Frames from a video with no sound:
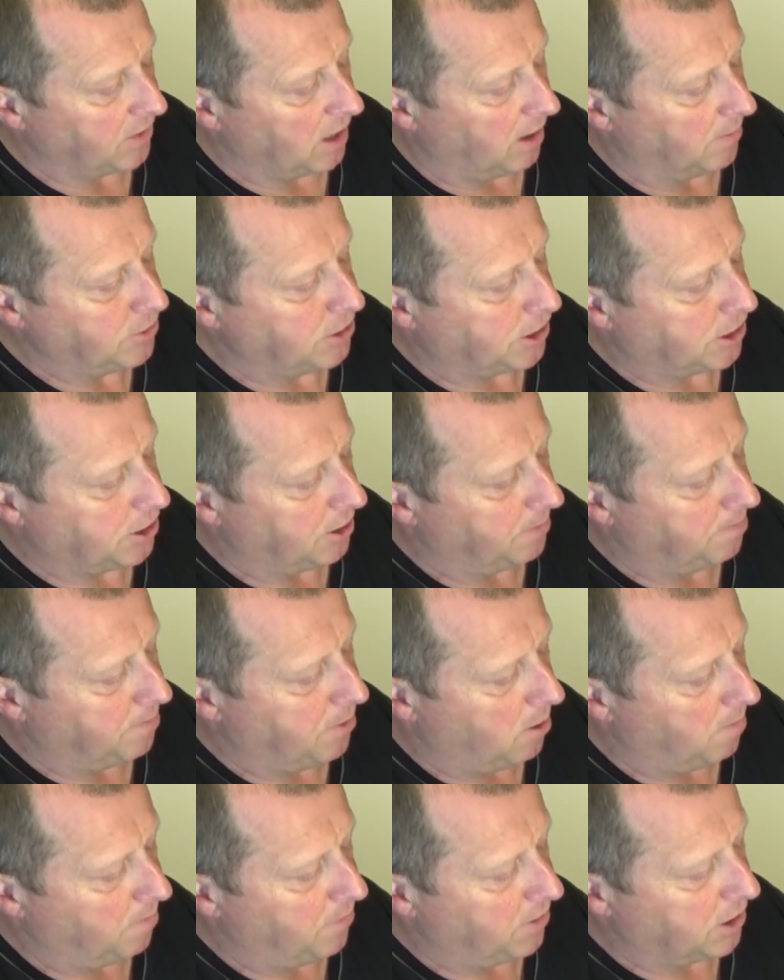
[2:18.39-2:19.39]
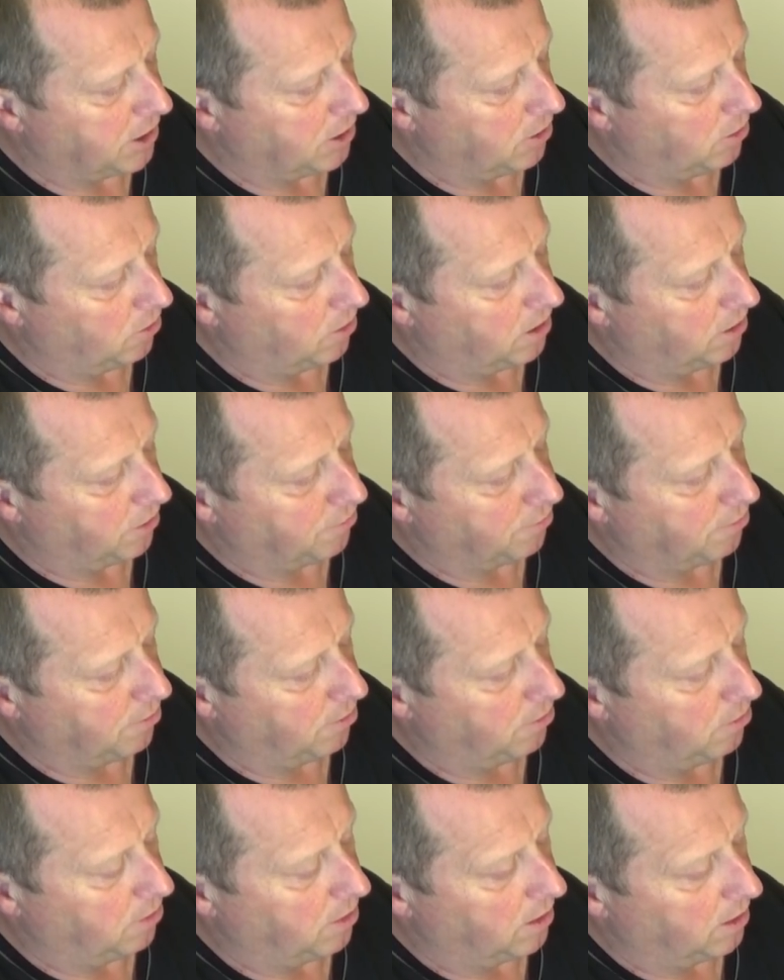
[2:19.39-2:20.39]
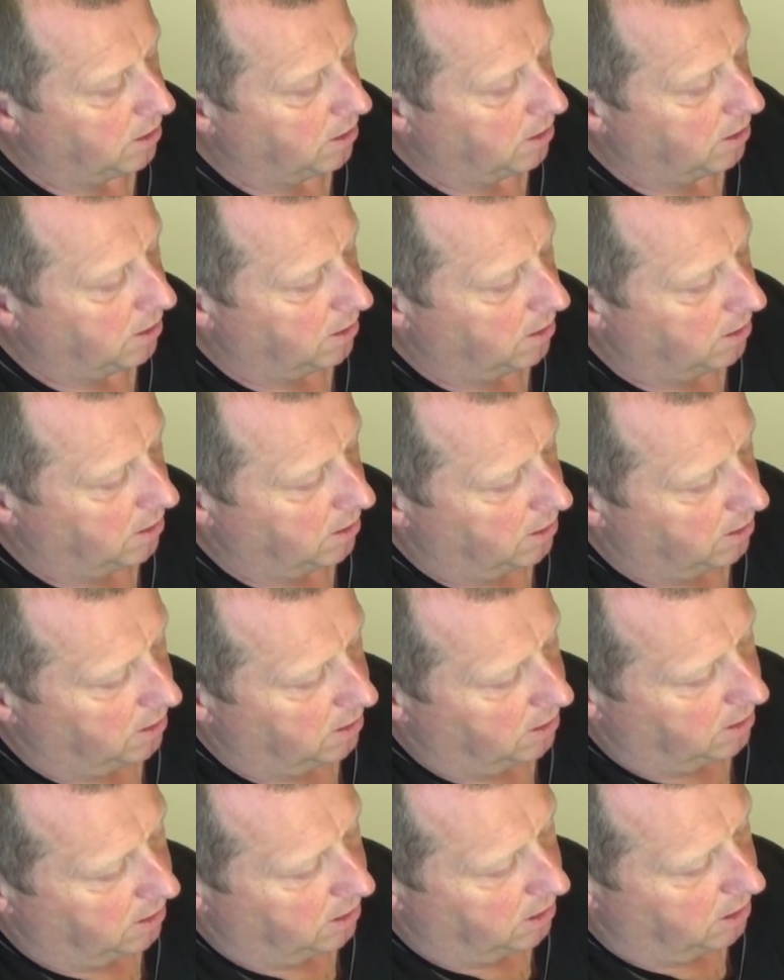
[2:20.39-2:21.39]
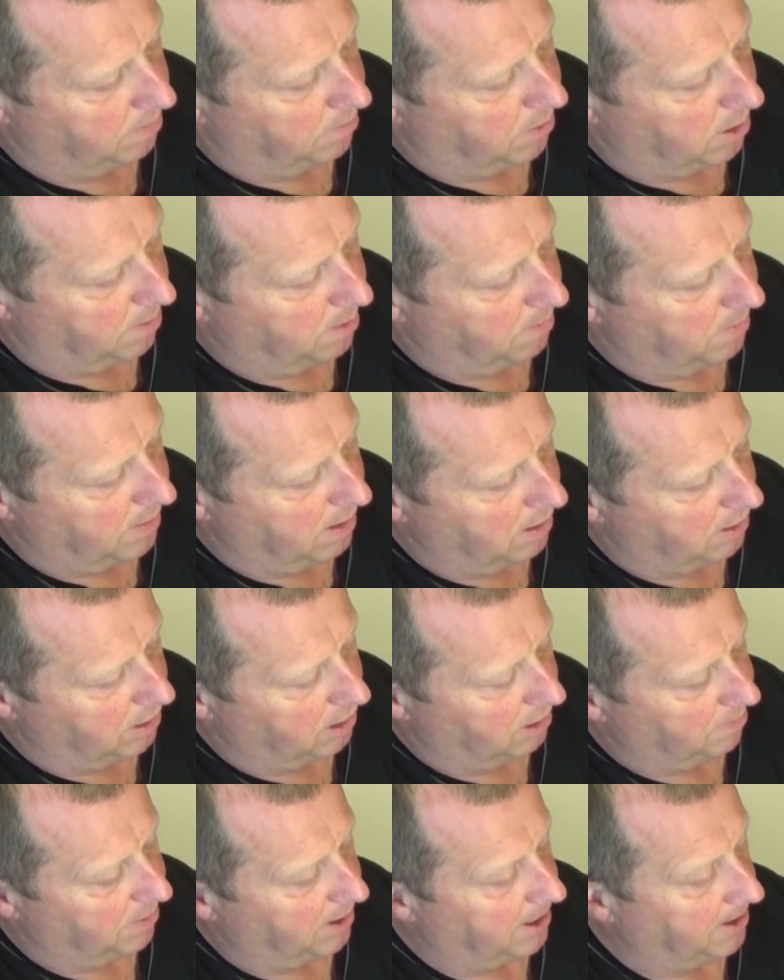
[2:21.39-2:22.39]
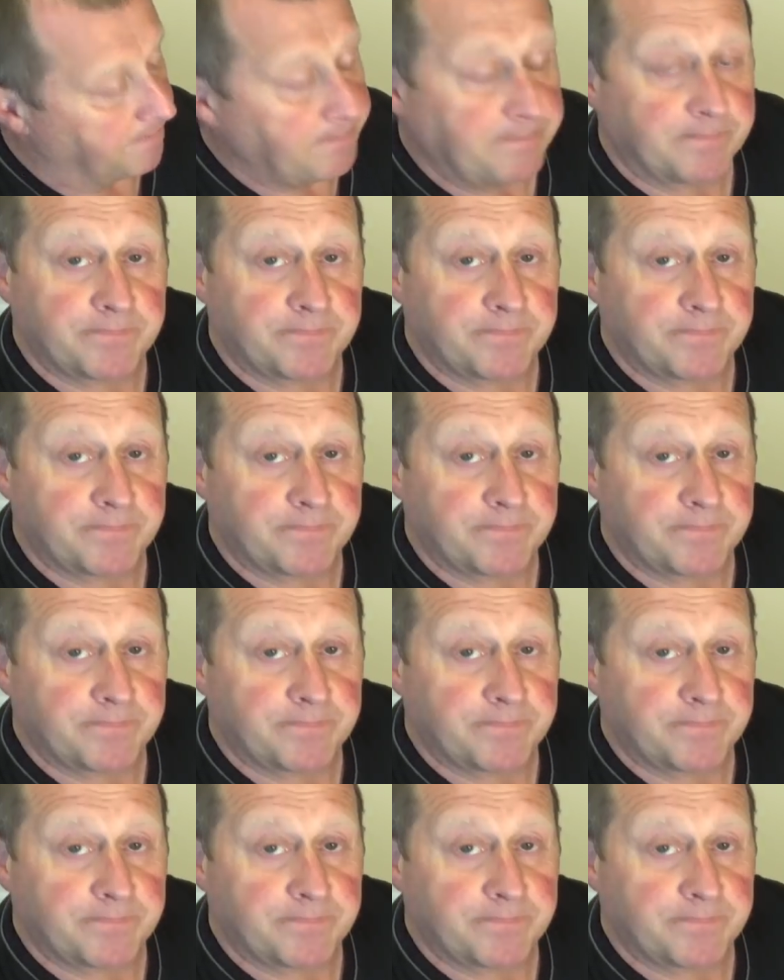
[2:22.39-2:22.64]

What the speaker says: I'm just going to pop this hook through the pop-up there a little bit.